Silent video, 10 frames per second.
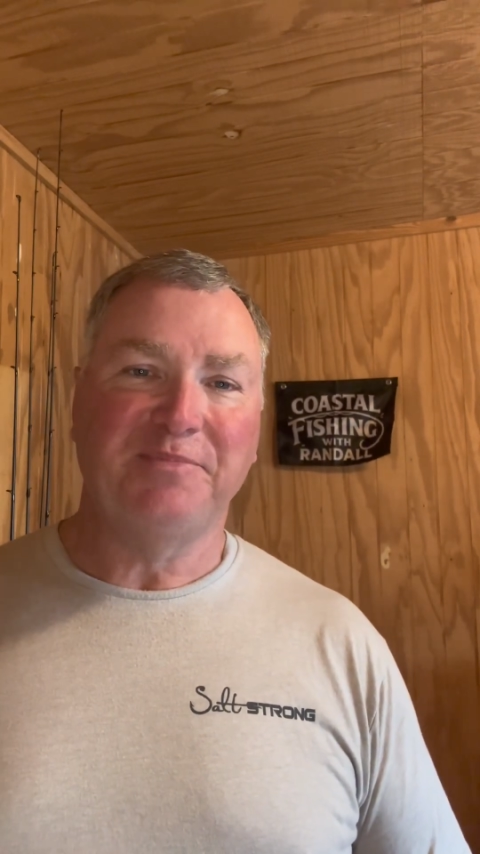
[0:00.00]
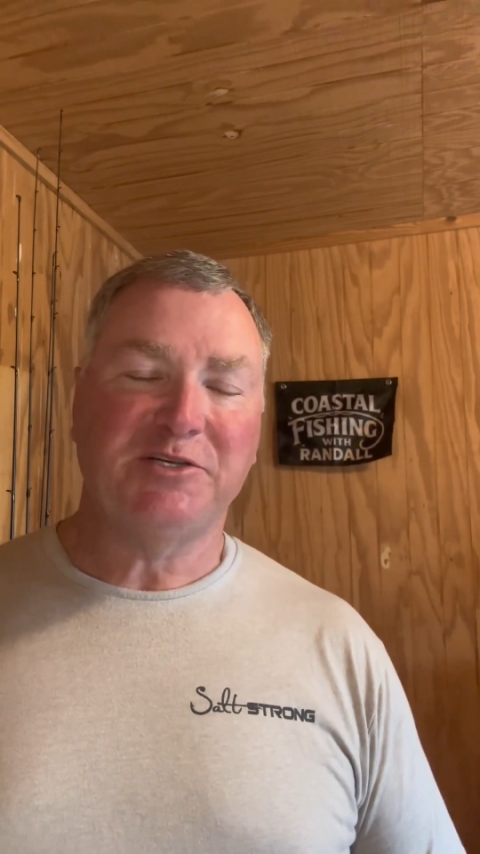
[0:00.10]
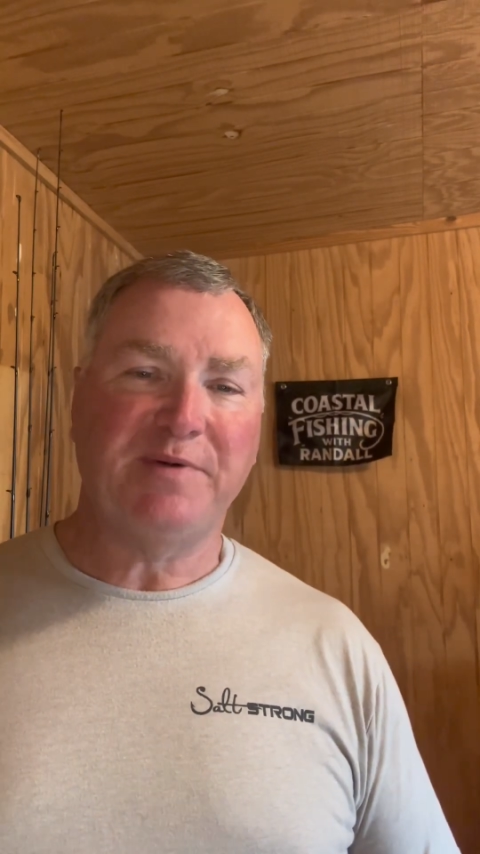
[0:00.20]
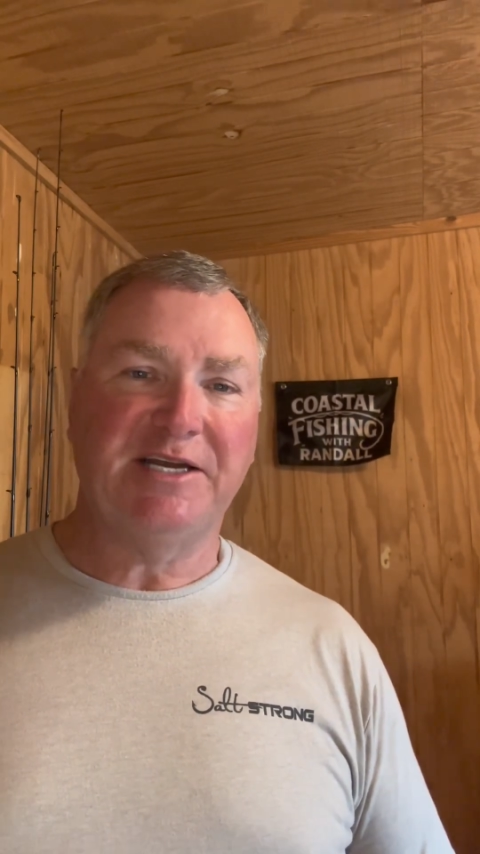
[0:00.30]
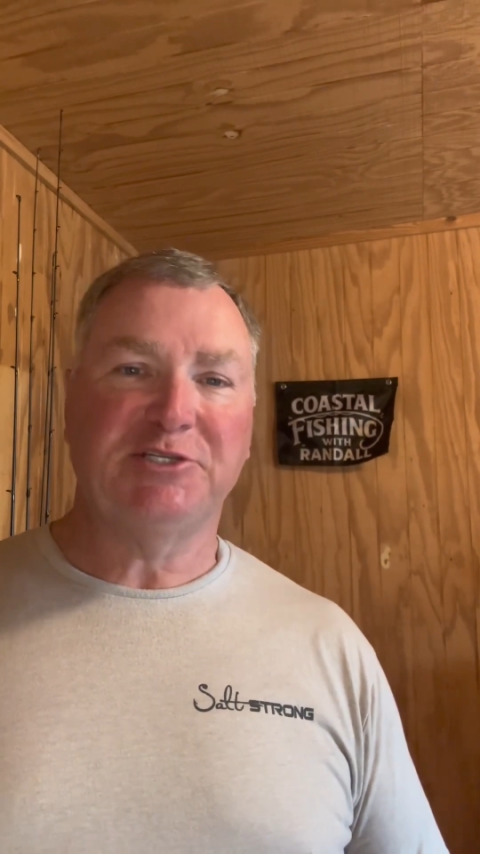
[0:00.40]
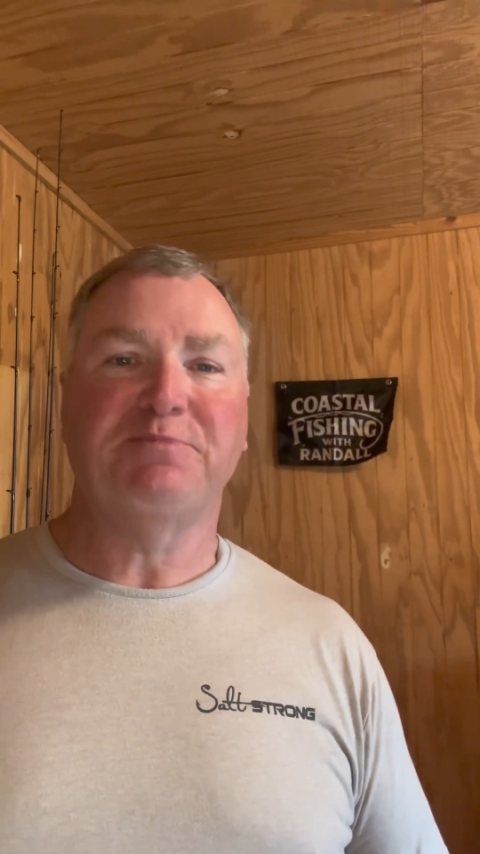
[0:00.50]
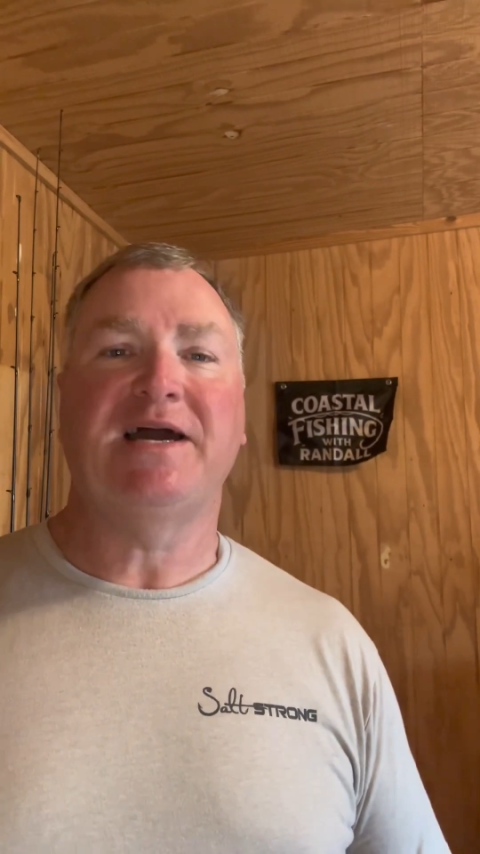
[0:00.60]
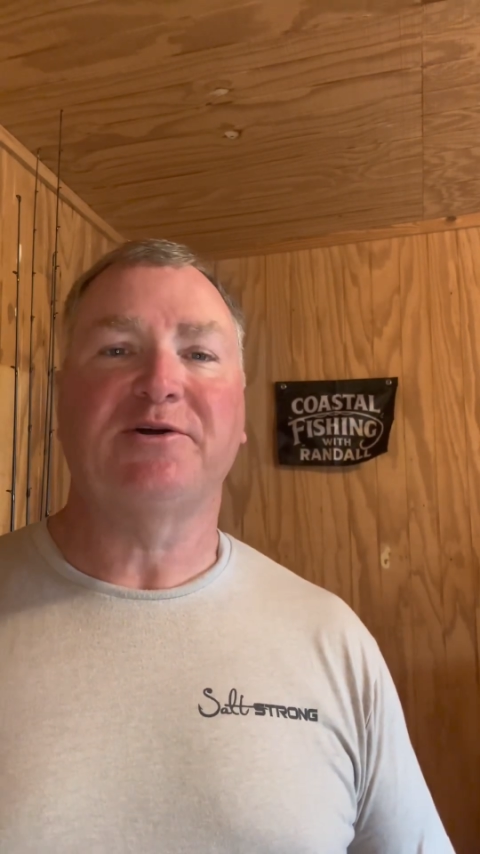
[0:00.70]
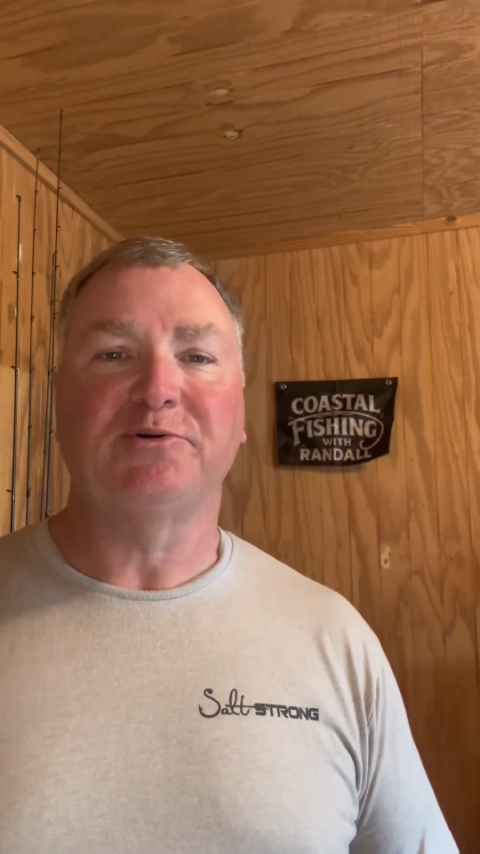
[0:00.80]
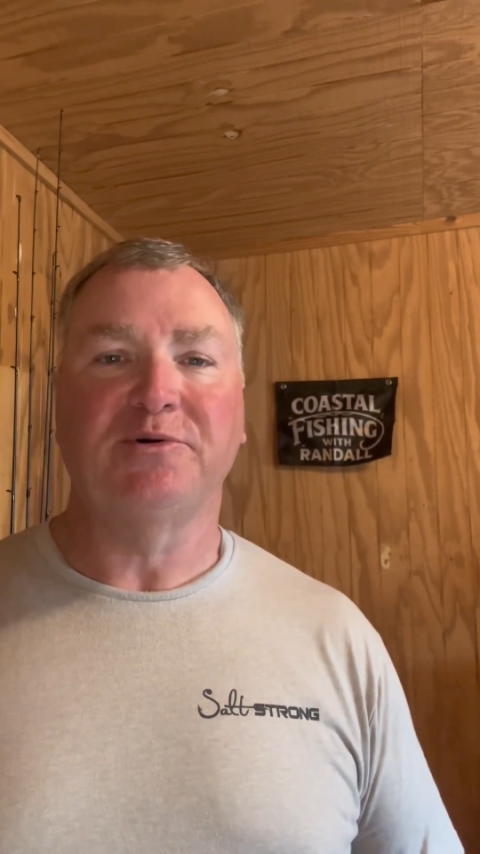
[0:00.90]
Spanish
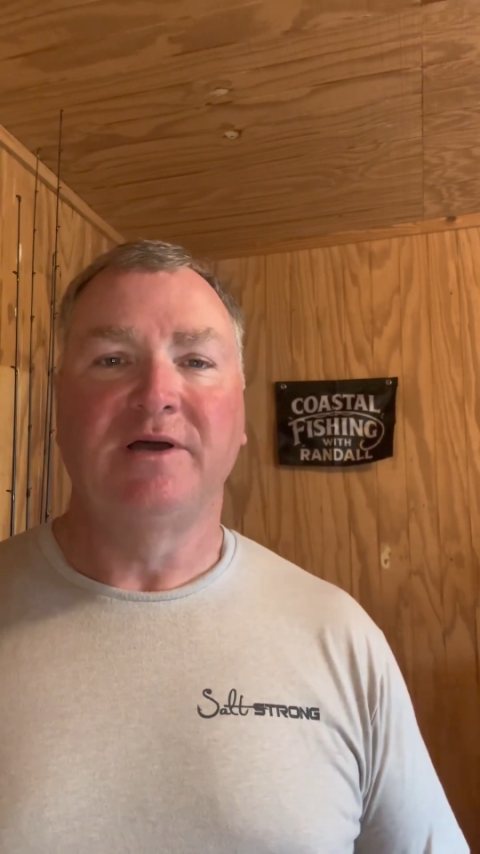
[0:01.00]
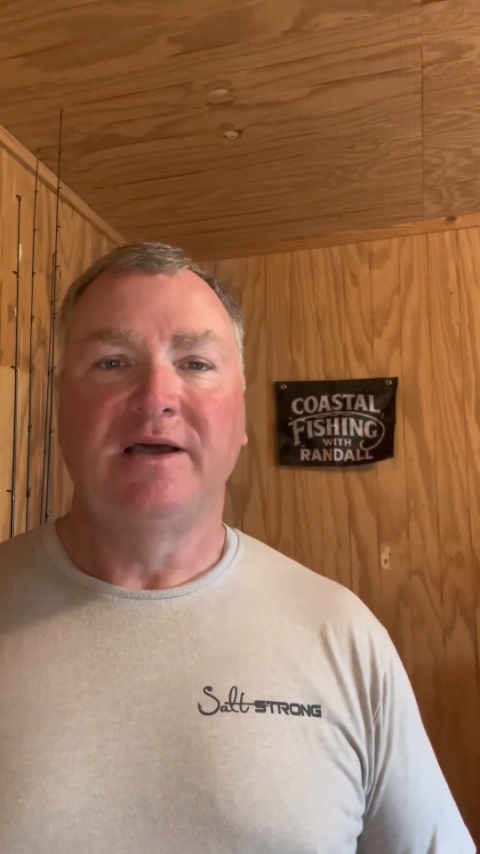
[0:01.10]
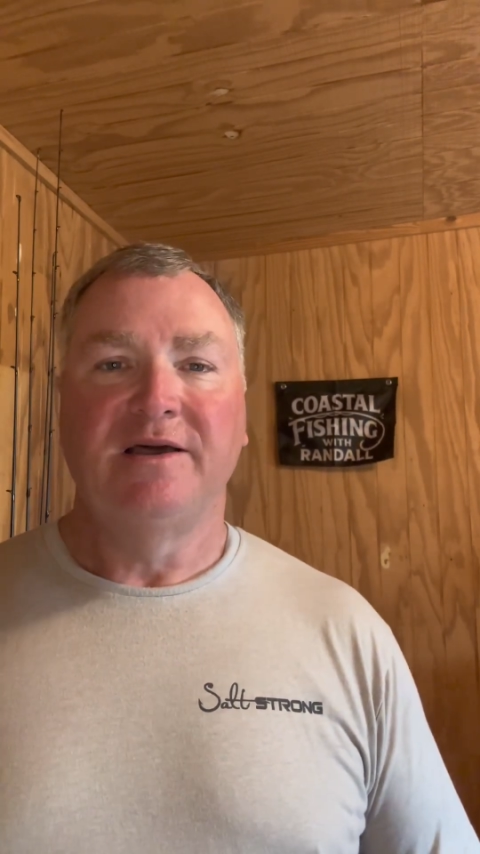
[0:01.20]
mackerel,